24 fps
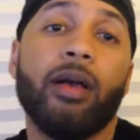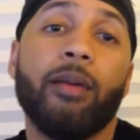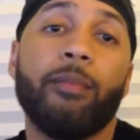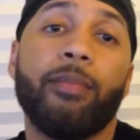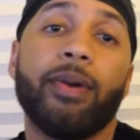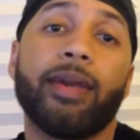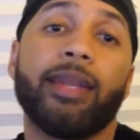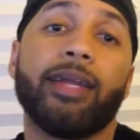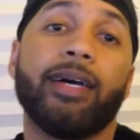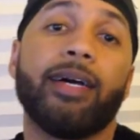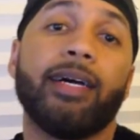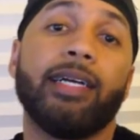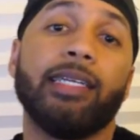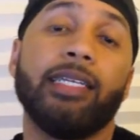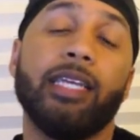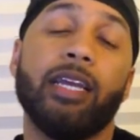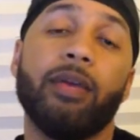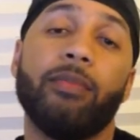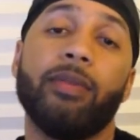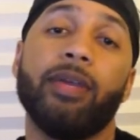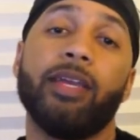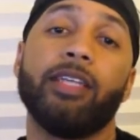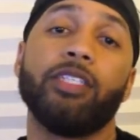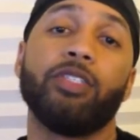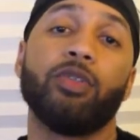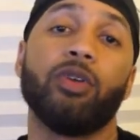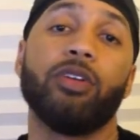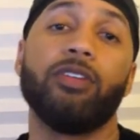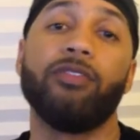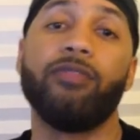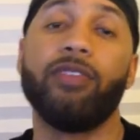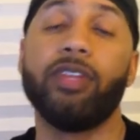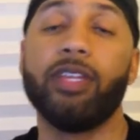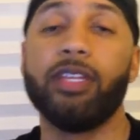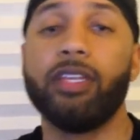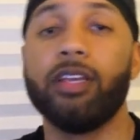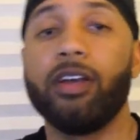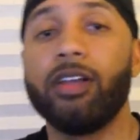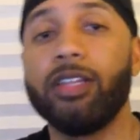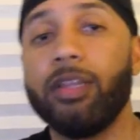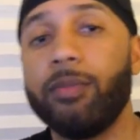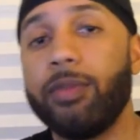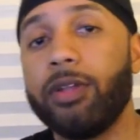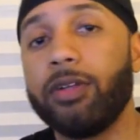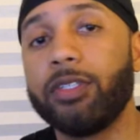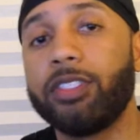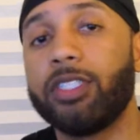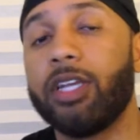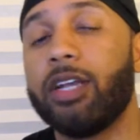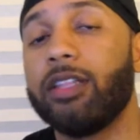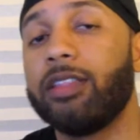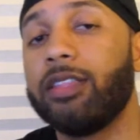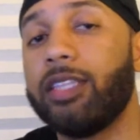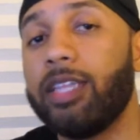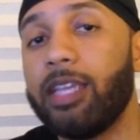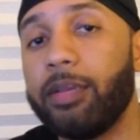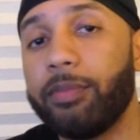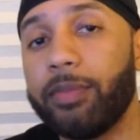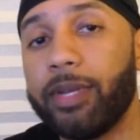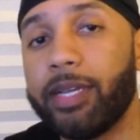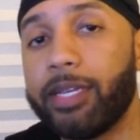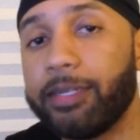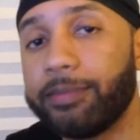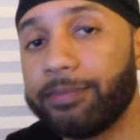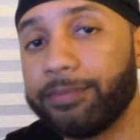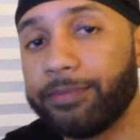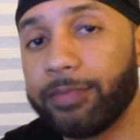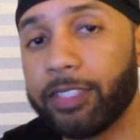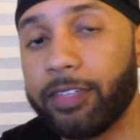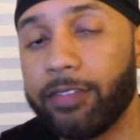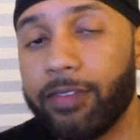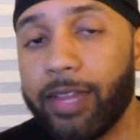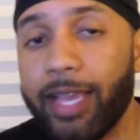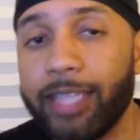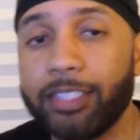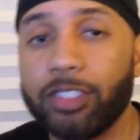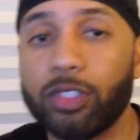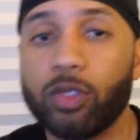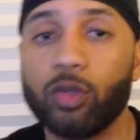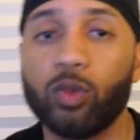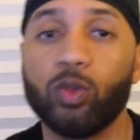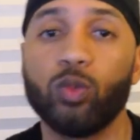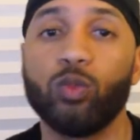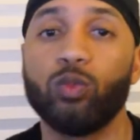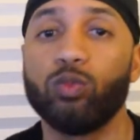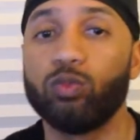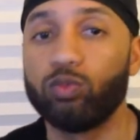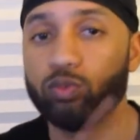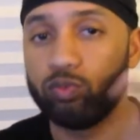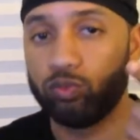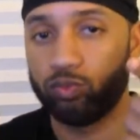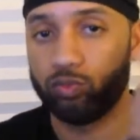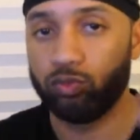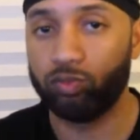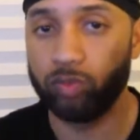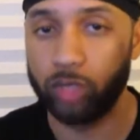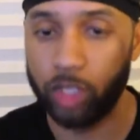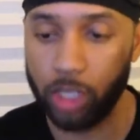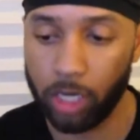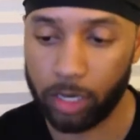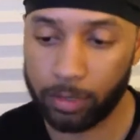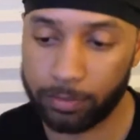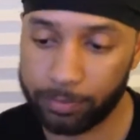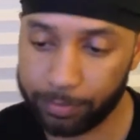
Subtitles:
But, yeah, man, enjoy the video. Let me know what y'all think, man. Flight school. Cheers.